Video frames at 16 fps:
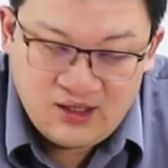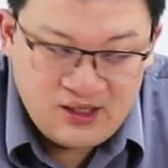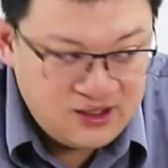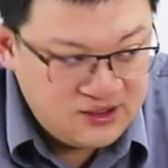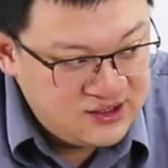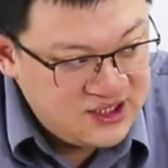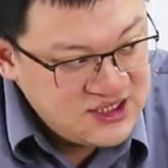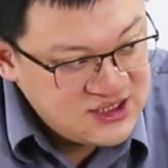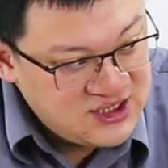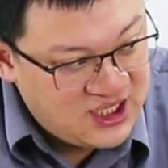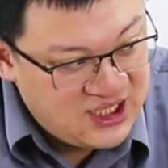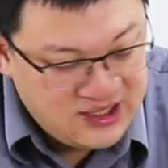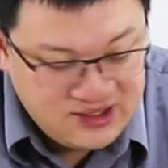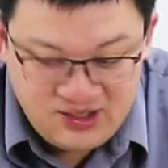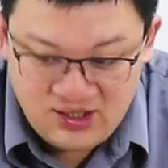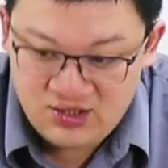And this
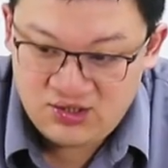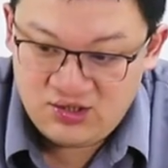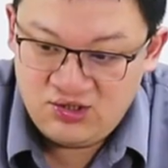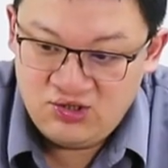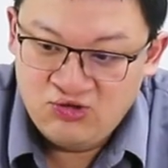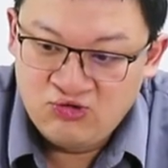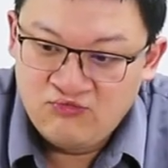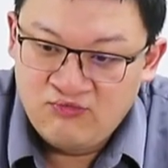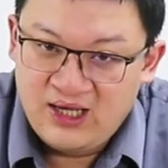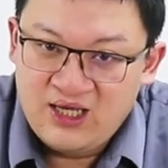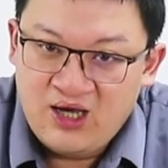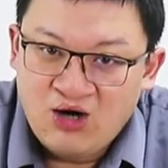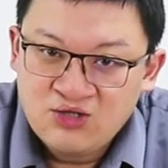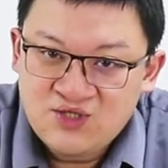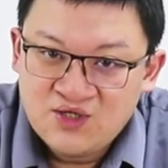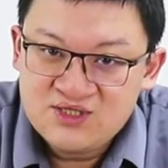time, you may
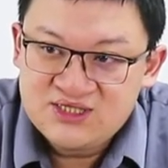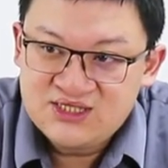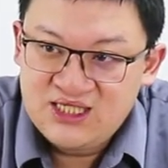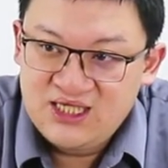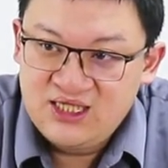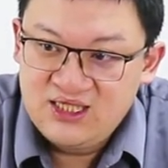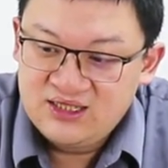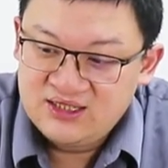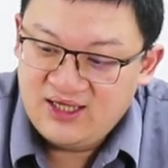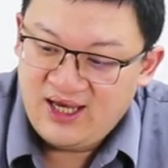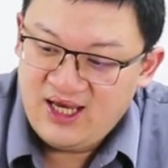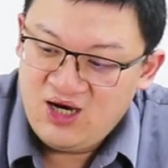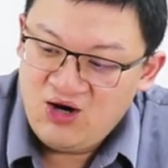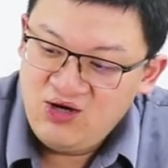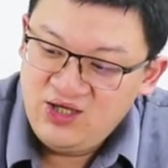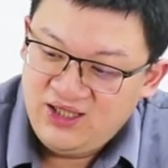also see the
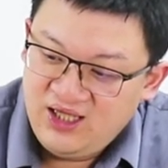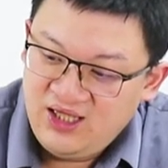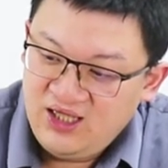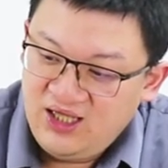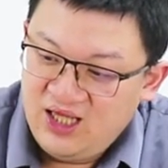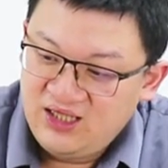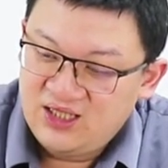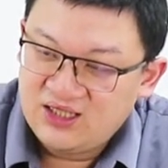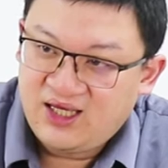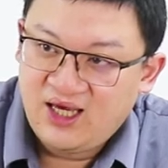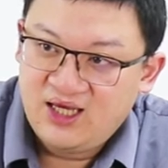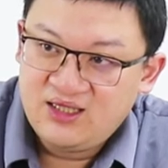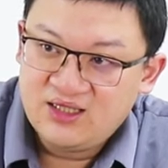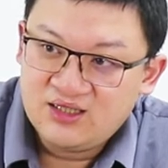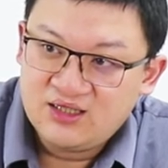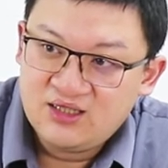LED
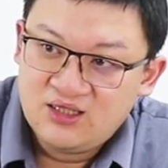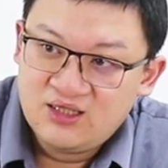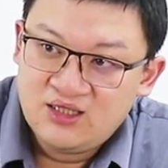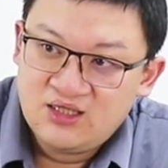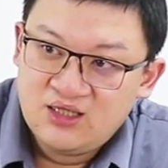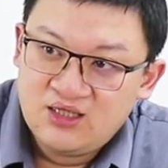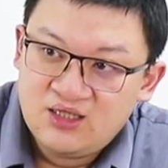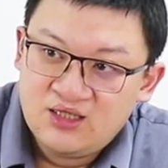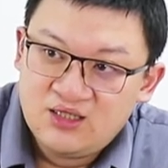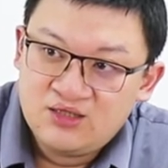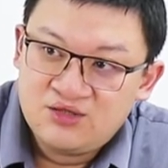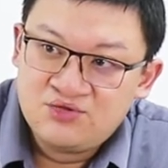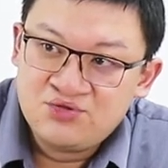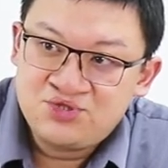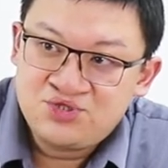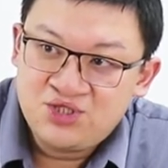indicator
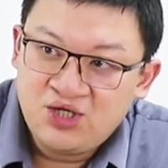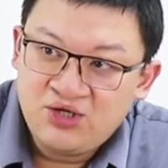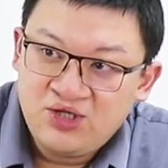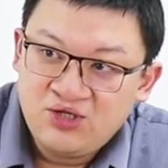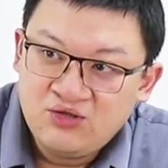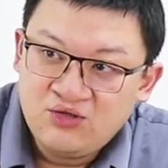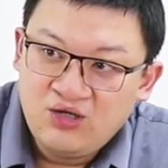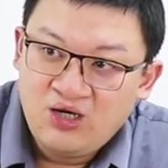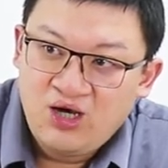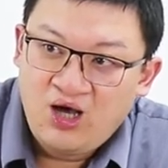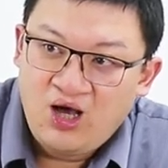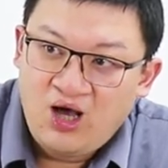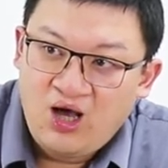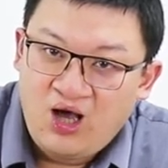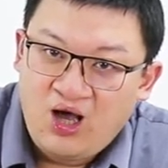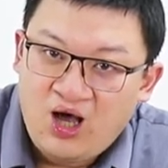to show you
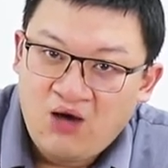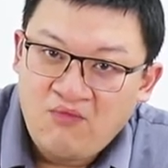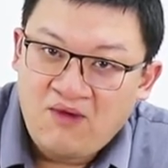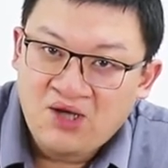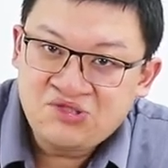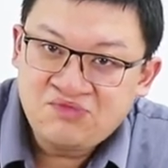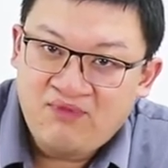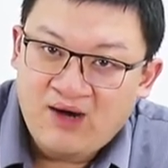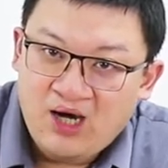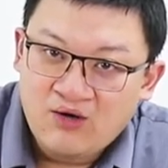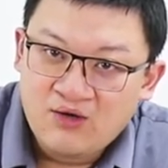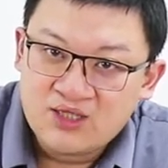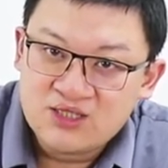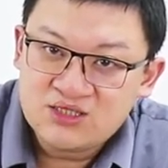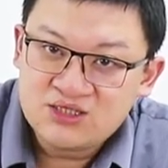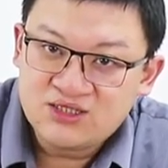how much
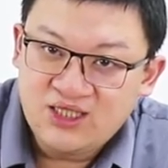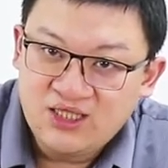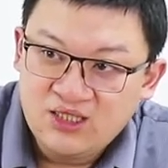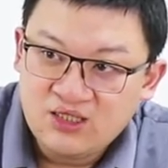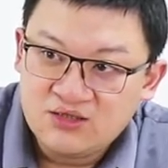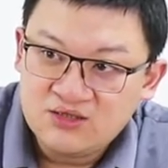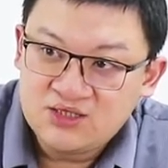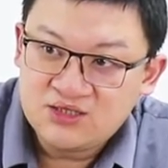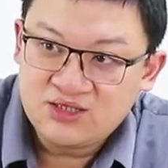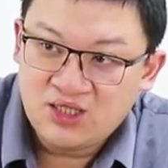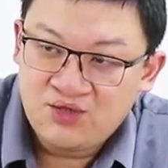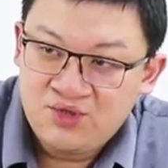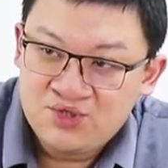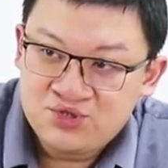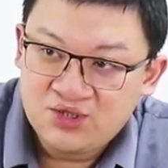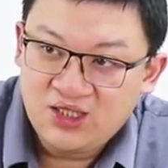power still
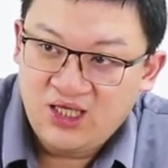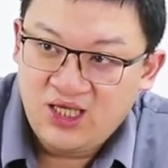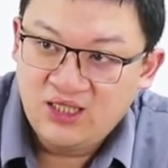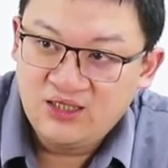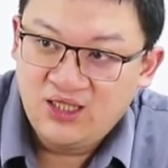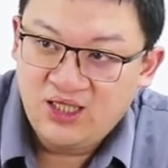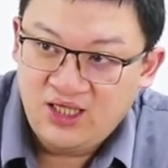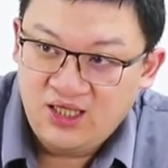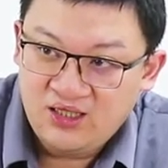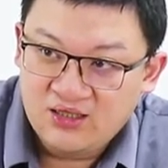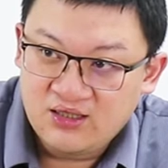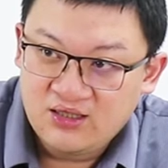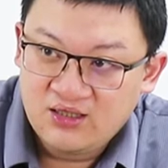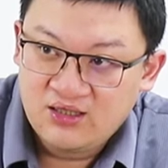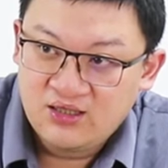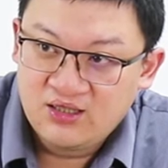storage in here.
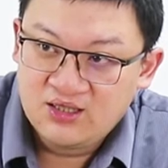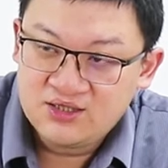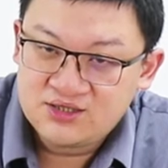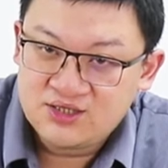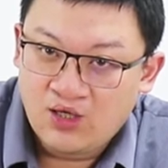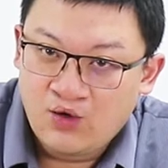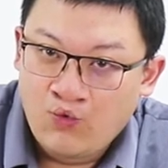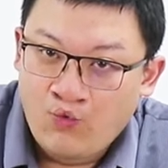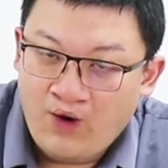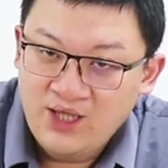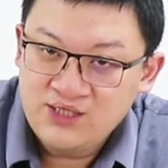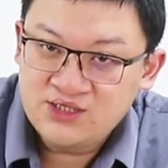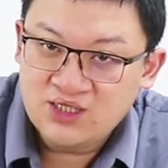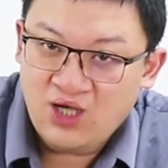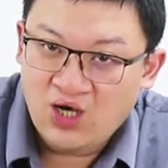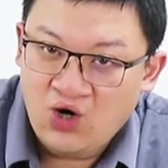So
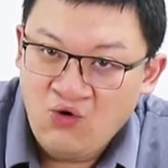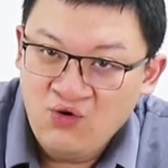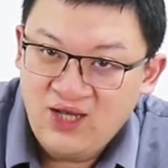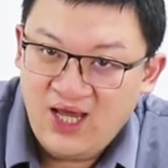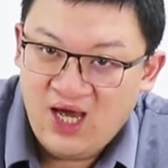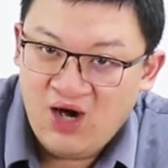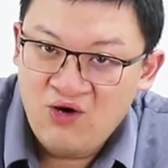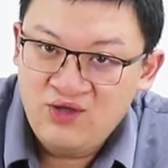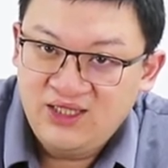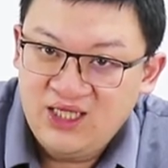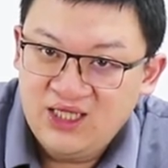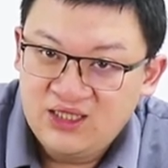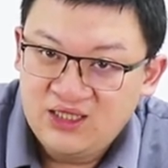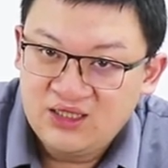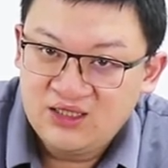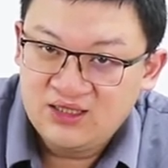once all the
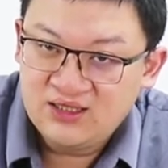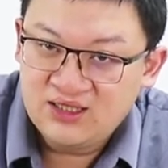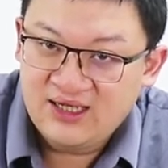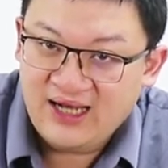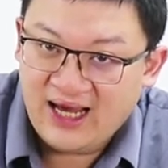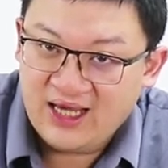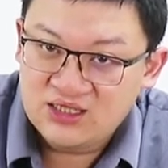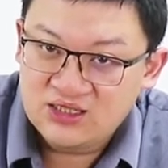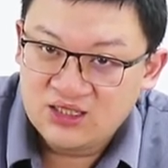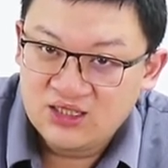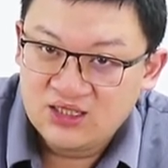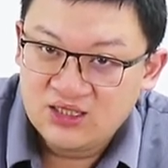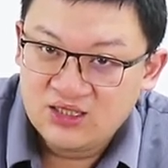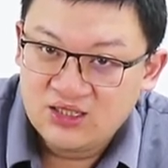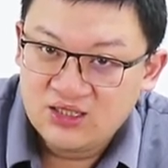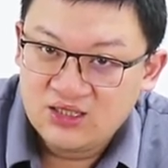LED light
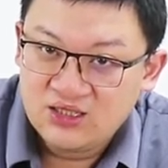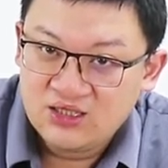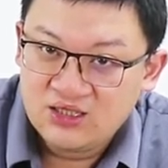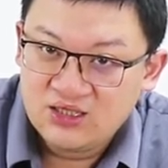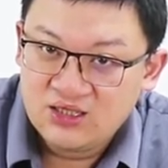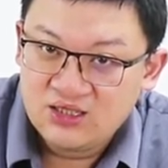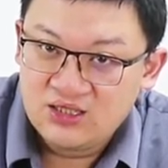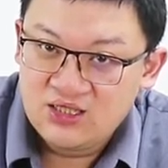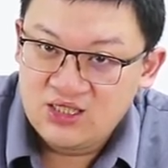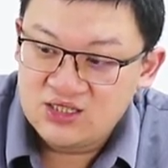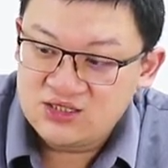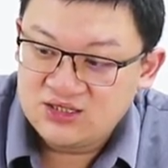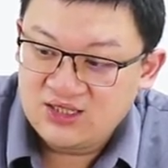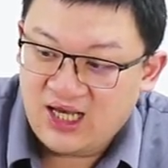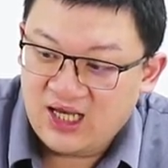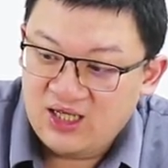
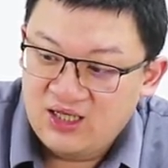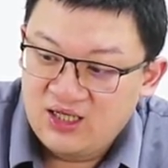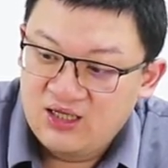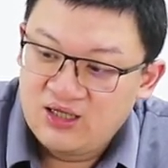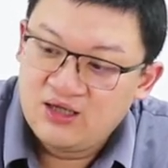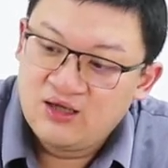is not,